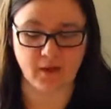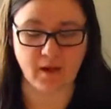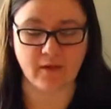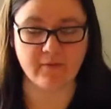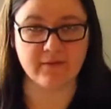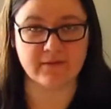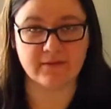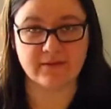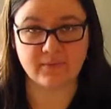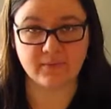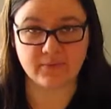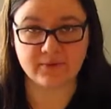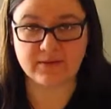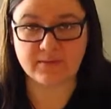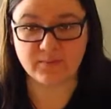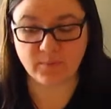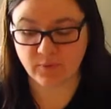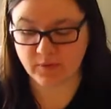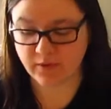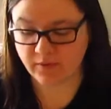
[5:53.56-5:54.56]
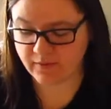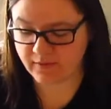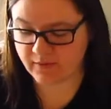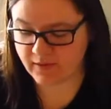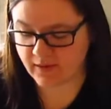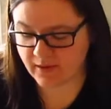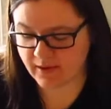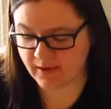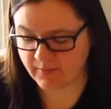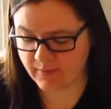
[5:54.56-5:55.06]
obviously would spoil the
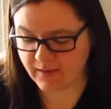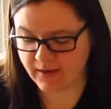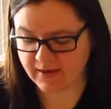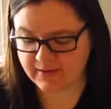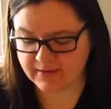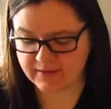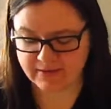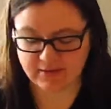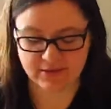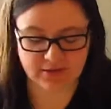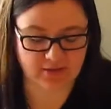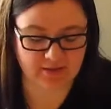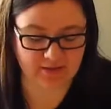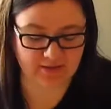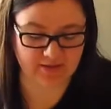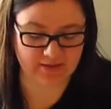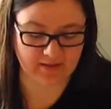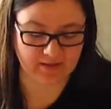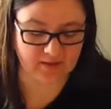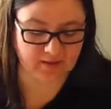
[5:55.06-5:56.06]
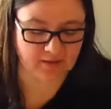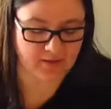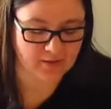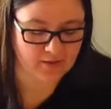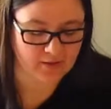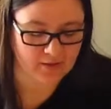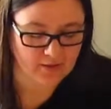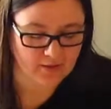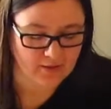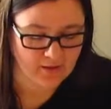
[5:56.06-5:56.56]
game, it has CGs in it,
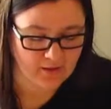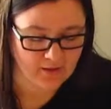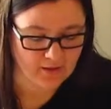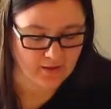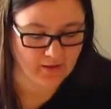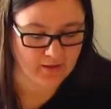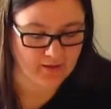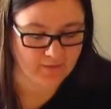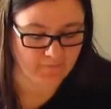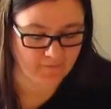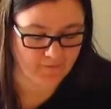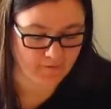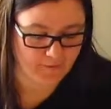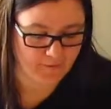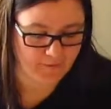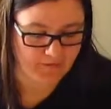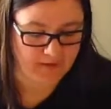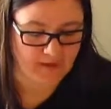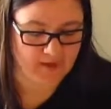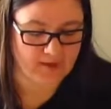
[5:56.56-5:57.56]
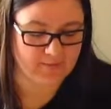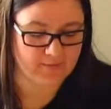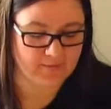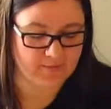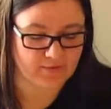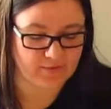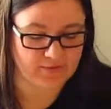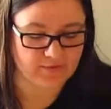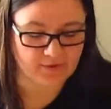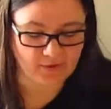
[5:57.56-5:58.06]
from the game,
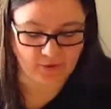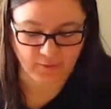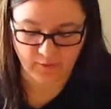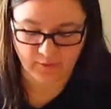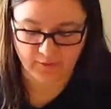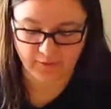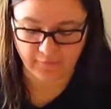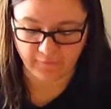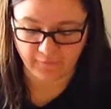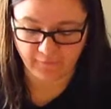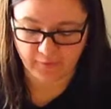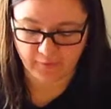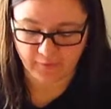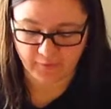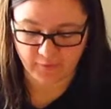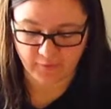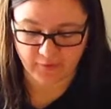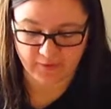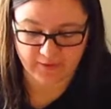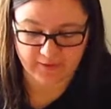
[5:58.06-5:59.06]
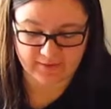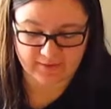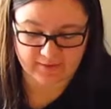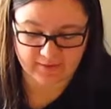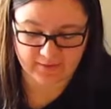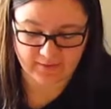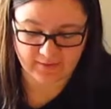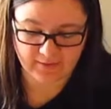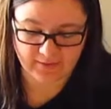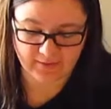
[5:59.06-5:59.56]
so I don't want to flip through it,